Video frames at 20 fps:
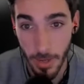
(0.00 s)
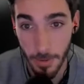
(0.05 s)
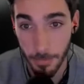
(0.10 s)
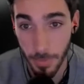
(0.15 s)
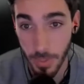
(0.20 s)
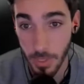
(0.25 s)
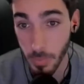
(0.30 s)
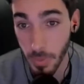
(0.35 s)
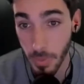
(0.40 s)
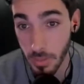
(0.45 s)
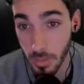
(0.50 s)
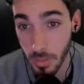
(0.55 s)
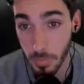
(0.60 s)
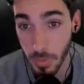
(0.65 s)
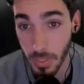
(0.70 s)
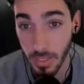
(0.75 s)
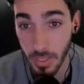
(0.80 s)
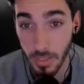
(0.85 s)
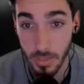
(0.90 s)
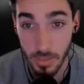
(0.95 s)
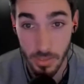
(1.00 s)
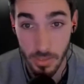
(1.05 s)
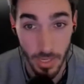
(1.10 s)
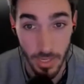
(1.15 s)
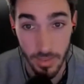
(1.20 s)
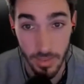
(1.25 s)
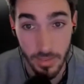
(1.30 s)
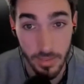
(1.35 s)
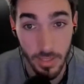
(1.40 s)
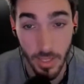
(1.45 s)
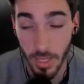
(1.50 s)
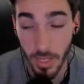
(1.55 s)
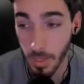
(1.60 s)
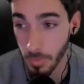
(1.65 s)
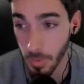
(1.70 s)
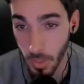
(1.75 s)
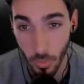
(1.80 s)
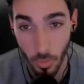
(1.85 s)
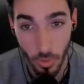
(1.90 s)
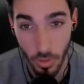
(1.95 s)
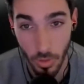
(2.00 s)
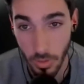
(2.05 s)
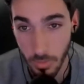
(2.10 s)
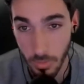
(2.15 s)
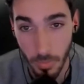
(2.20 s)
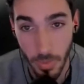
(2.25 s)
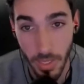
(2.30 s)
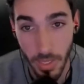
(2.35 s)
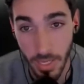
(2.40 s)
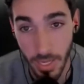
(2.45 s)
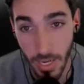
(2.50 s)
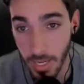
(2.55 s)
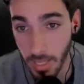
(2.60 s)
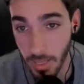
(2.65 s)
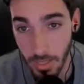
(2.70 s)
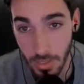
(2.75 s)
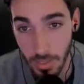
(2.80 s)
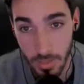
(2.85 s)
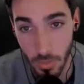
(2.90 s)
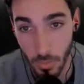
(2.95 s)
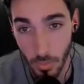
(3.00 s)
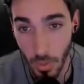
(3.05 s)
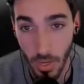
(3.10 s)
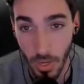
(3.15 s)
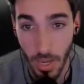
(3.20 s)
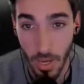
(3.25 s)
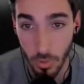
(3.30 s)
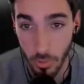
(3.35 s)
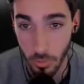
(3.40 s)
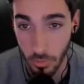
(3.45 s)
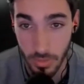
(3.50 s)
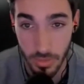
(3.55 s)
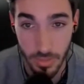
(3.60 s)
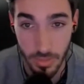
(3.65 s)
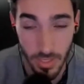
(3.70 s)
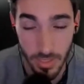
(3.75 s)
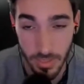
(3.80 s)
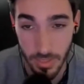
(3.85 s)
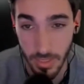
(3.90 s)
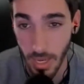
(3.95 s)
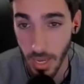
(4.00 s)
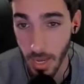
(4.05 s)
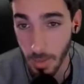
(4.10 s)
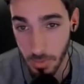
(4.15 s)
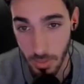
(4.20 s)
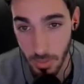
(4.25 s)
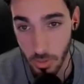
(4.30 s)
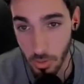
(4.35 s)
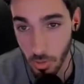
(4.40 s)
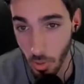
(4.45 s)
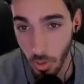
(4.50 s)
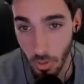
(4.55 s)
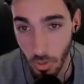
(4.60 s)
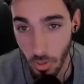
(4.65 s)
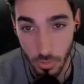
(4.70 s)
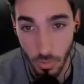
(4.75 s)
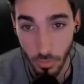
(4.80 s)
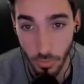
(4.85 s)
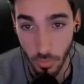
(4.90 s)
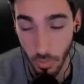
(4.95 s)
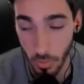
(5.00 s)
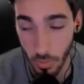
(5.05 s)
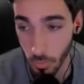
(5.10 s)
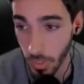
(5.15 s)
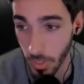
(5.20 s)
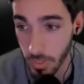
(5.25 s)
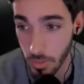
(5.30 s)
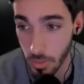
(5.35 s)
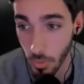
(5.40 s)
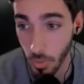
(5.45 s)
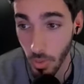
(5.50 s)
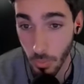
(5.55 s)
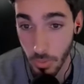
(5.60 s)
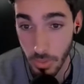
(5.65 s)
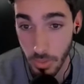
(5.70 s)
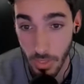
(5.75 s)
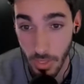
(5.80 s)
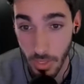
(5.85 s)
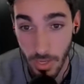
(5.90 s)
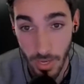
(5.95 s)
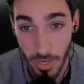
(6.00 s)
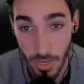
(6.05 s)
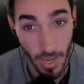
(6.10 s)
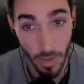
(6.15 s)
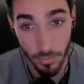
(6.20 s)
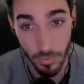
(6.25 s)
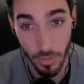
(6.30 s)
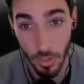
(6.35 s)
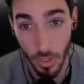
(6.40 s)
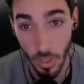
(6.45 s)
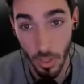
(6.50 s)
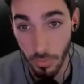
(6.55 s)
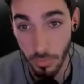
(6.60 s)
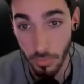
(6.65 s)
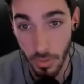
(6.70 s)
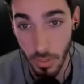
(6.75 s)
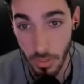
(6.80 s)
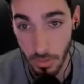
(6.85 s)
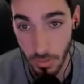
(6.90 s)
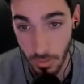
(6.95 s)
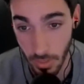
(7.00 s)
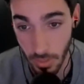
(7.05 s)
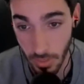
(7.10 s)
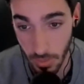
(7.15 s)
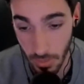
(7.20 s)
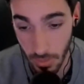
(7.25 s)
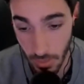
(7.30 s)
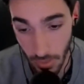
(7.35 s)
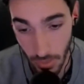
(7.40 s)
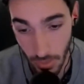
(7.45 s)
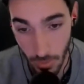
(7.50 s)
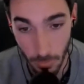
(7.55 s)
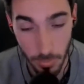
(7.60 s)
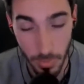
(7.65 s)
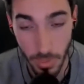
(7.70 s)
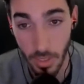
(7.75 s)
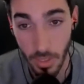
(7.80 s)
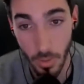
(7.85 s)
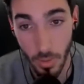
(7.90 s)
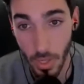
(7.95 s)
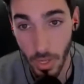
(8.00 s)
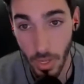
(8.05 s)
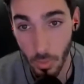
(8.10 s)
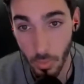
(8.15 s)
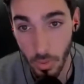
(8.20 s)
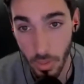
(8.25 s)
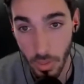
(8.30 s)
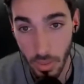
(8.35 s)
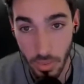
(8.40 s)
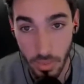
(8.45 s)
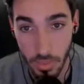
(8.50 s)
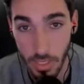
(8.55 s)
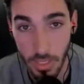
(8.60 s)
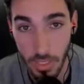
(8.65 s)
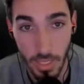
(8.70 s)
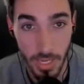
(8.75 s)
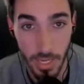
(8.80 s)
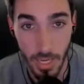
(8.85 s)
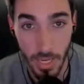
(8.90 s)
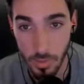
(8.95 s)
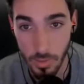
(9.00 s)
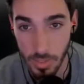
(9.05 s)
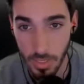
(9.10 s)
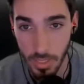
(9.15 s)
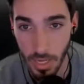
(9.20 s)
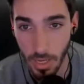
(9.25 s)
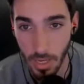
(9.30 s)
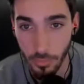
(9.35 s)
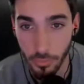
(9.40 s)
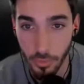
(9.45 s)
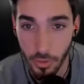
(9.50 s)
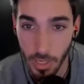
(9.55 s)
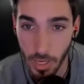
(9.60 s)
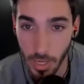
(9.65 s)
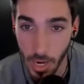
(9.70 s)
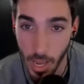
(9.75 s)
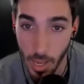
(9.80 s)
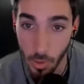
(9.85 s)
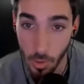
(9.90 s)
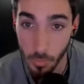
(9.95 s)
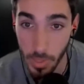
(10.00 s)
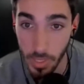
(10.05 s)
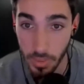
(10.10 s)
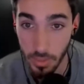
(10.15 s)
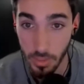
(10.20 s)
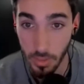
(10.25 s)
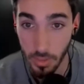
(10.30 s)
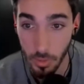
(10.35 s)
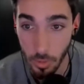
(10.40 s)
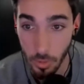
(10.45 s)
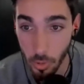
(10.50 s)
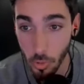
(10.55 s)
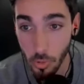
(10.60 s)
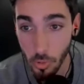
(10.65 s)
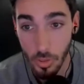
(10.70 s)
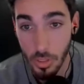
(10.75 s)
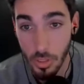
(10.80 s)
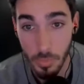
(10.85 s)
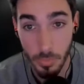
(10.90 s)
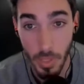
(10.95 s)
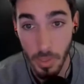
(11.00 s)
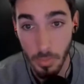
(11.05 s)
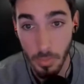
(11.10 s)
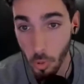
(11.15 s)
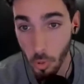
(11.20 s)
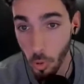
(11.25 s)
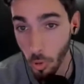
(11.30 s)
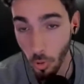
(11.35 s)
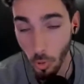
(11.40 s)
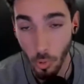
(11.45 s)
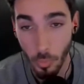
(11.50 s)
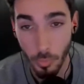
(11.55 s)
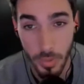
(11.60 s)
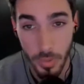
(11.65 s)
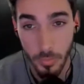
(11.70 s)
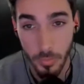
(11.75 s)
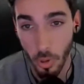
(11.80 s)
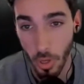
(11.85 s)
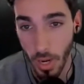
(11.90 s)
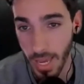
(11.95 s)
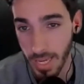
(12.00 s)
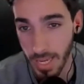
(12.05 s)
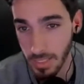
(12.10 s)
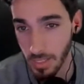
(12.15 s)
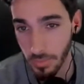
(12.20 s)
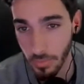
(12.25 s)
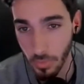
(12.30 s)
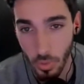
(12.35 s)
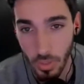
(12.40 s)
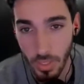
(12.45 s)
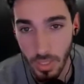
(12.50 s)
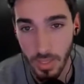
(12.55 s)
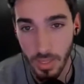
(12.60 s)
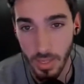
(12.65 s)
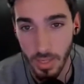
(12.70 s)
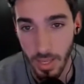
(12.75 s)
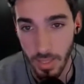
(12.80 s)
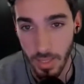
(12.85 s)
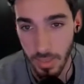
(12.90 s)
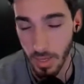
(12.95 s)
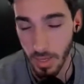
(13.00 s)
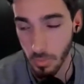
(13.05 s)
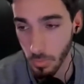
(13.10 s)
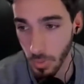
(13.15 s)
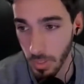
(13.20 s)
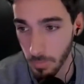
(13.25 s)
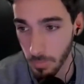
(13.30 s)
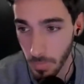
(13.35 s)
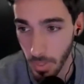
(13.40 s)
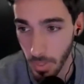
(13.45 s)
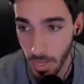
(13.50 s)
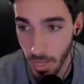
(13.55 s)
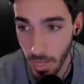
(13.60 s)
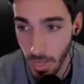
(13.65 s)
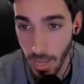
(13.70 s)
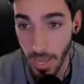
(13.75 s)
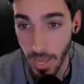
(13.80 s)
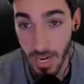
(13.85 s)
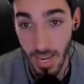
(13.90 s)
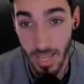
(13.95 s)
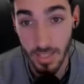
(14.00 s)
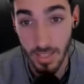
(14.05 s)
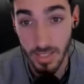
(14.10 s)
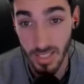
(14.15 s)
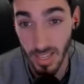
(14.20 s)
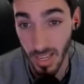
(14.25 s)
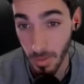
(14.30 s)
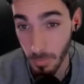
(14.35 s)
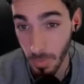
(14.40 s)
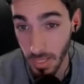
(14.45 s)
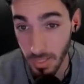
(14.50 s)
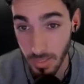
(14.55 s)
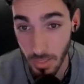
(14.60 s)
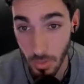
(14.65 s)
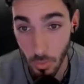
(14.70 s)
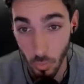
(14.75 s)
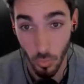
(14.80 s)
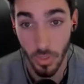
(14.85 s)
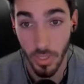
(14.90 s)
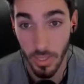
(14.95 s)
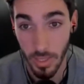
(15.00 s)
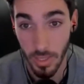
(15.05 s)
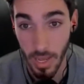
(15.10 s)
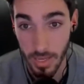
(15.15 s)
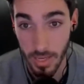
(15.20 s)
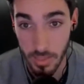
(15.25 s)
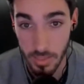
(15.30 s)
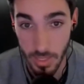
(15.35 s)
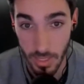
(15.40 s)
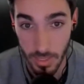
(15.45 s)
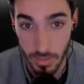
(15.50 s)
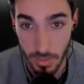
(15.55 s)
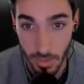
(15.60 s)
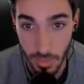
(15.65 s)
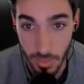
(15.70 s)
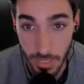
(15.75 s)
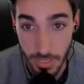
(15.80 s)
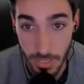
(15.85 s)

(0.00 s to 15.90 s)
especially because at the time there weren't many guidelines around how to design the apps and so on and so forth, right? So I was having a lot of fun kind of playing around with the layout and kind of figuring out how to make the users pay more or be more active or anything like that, right? And at the time, I didn't realize that the thing